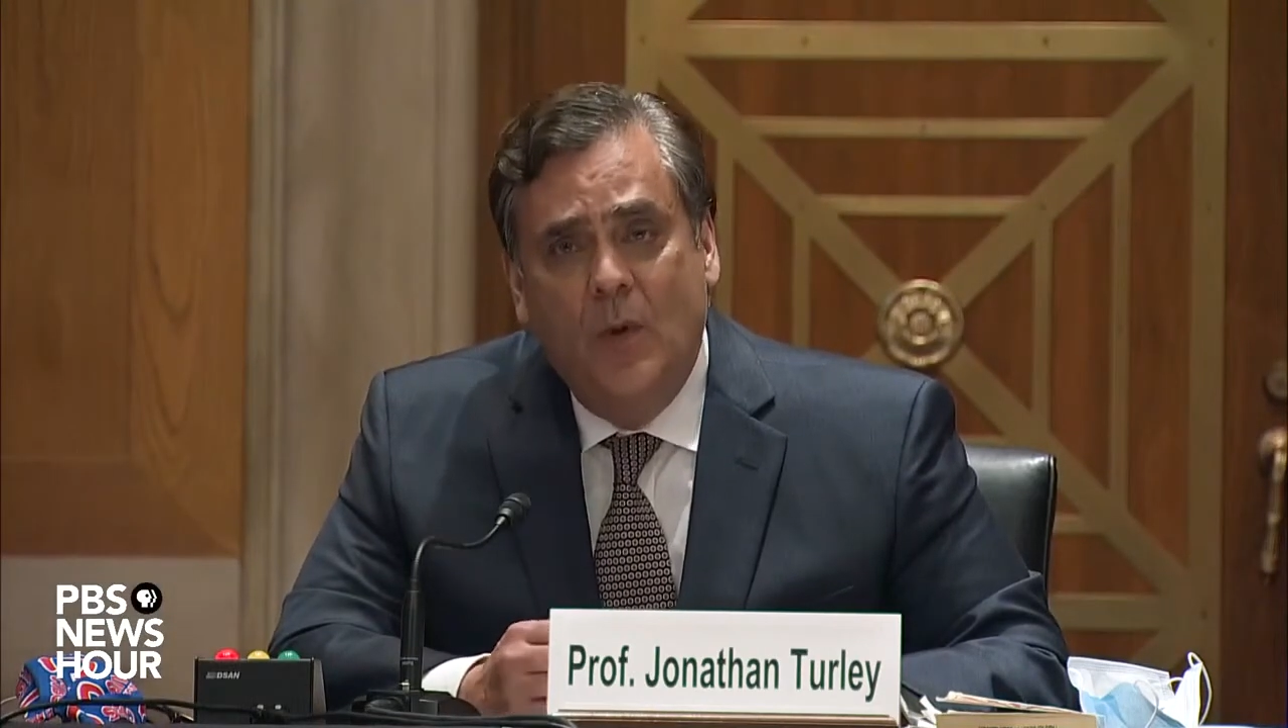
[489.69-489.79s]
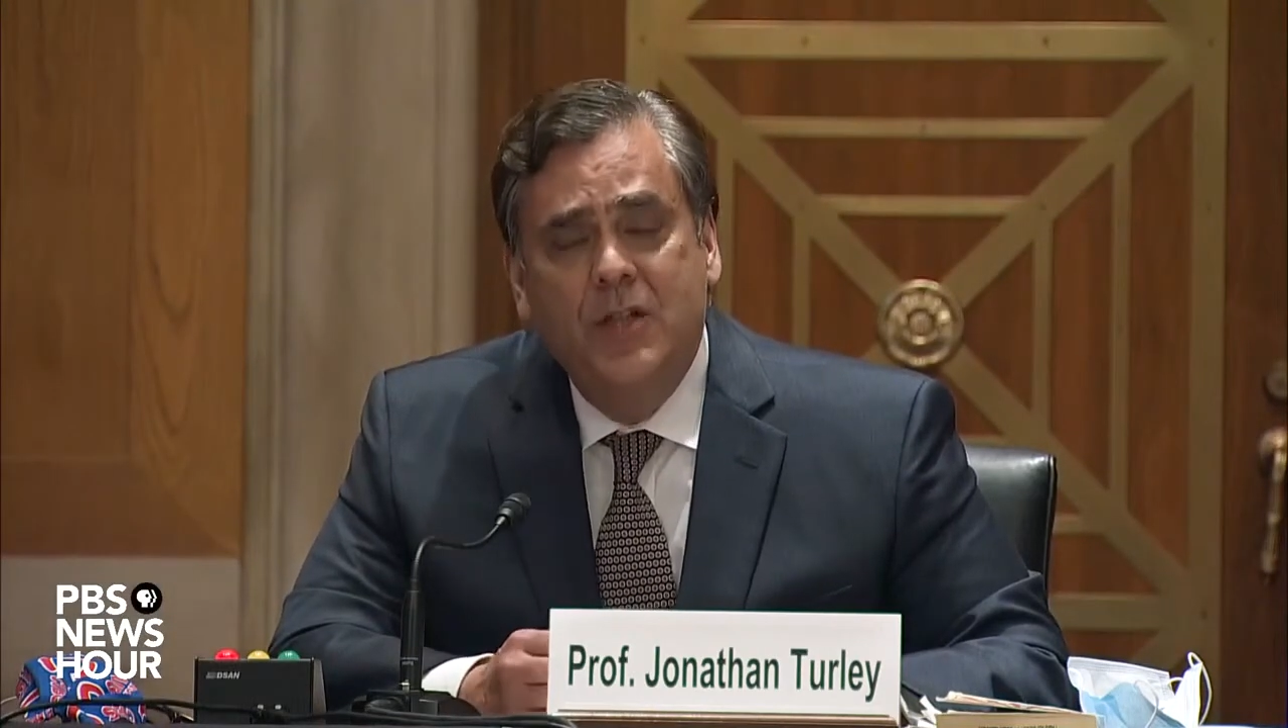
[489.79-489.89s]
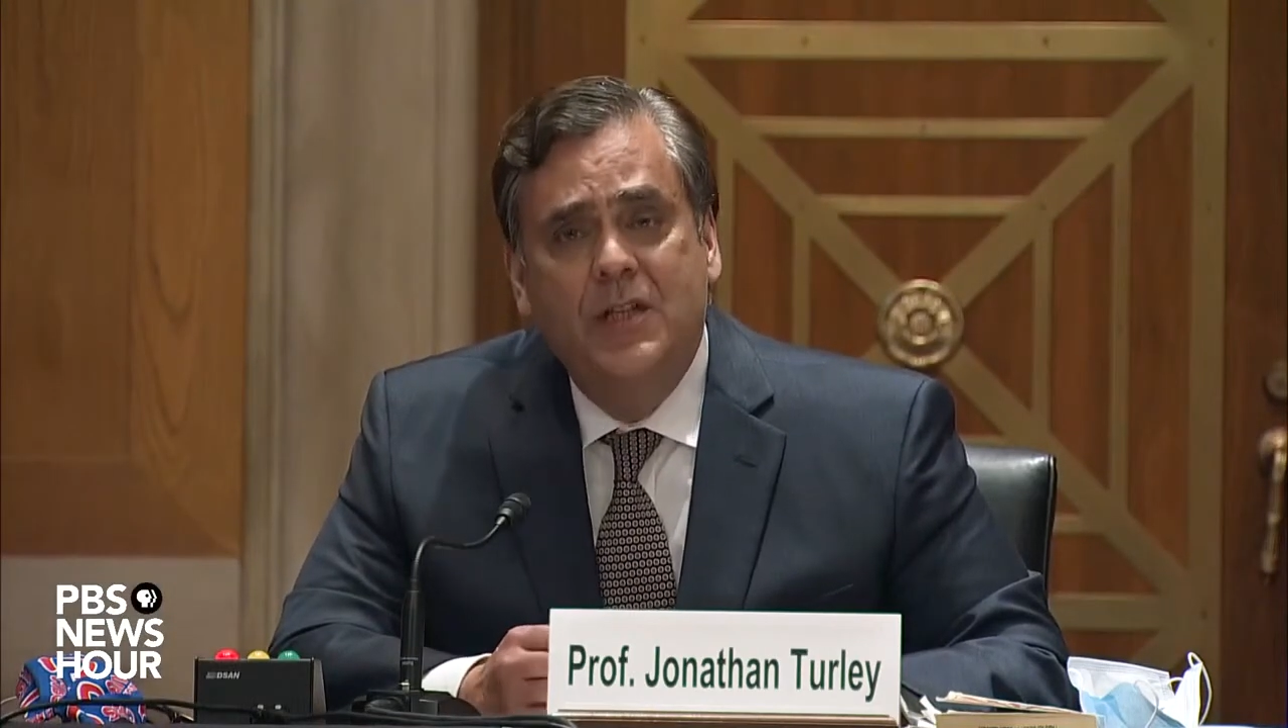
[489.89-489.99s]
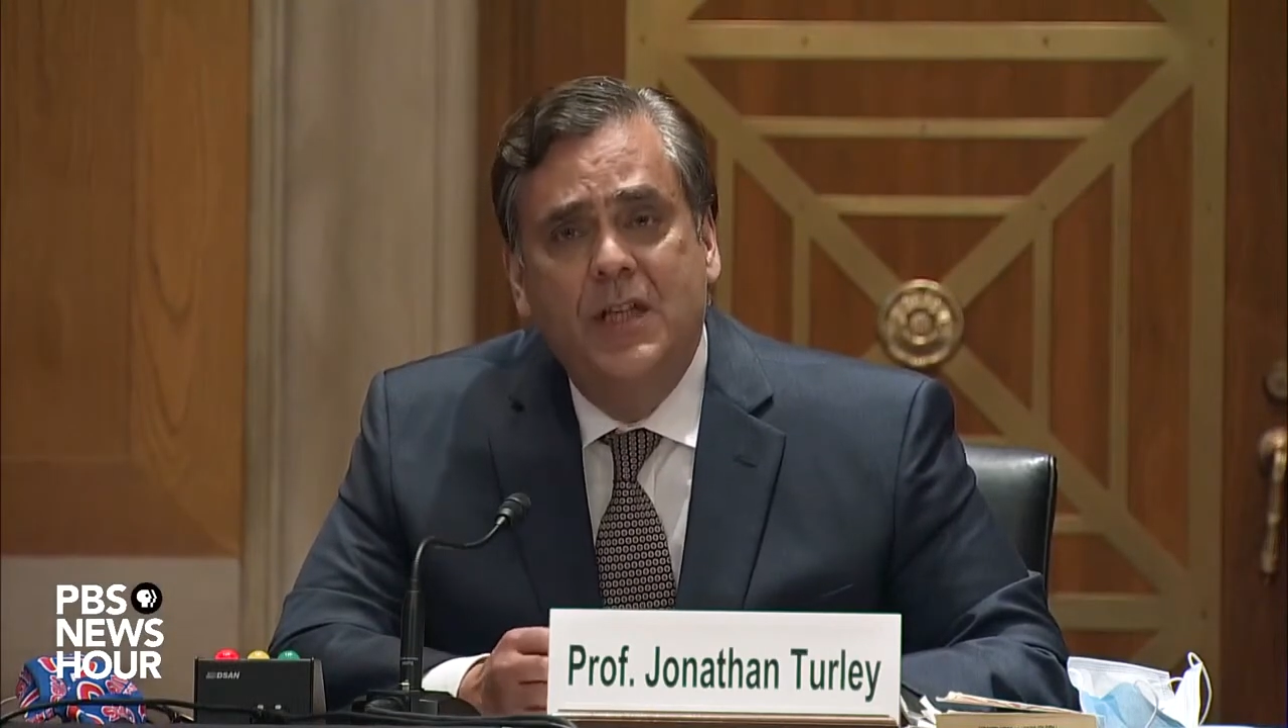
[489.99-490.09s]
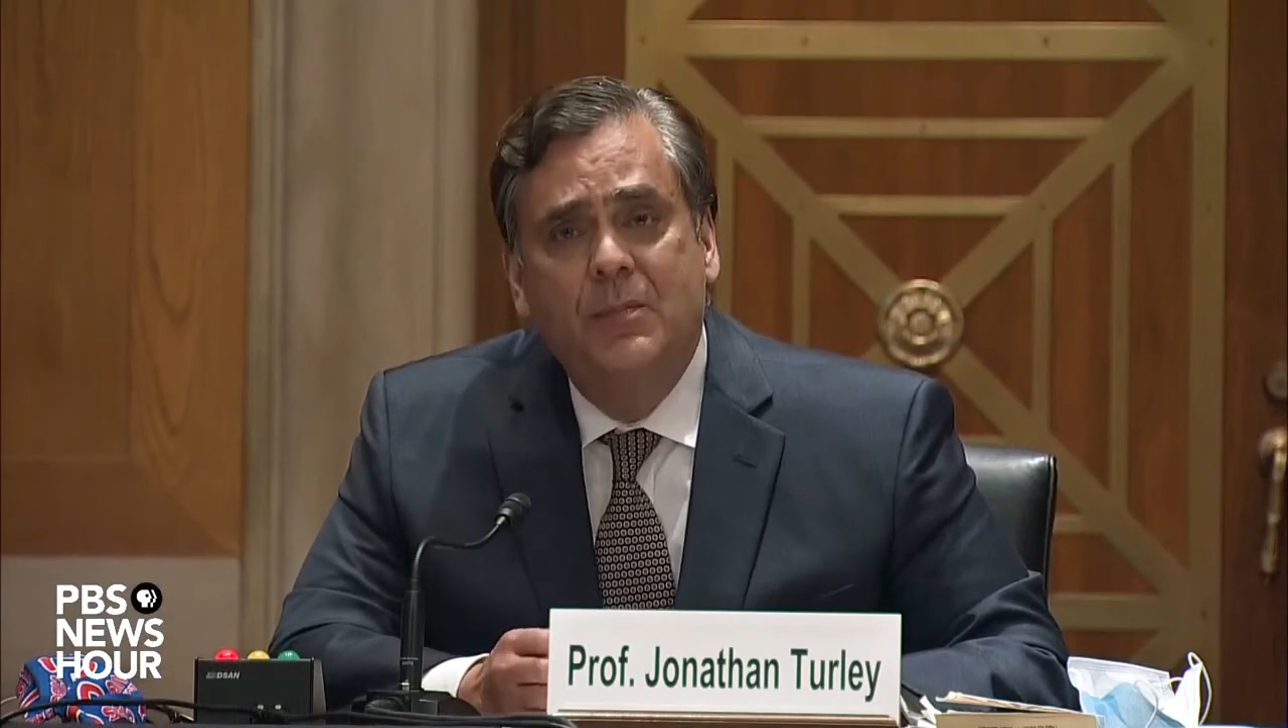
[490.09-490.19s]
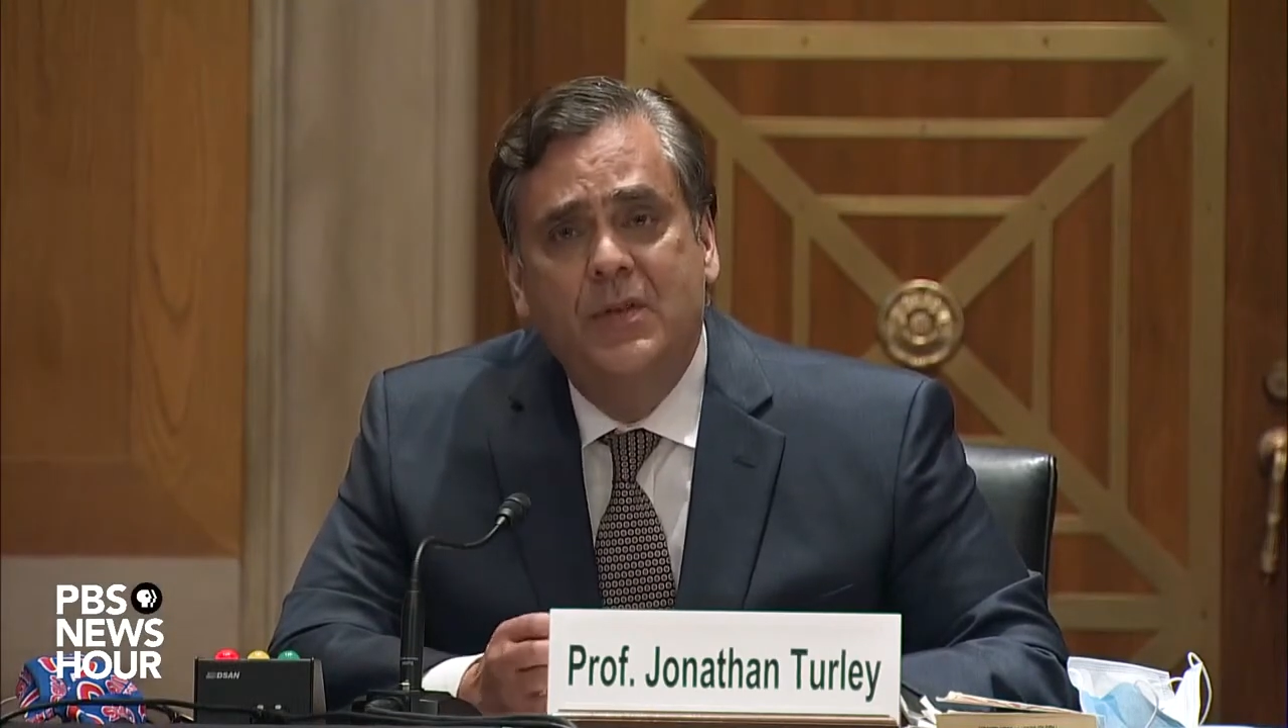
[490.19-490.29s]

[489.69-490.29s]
Why should they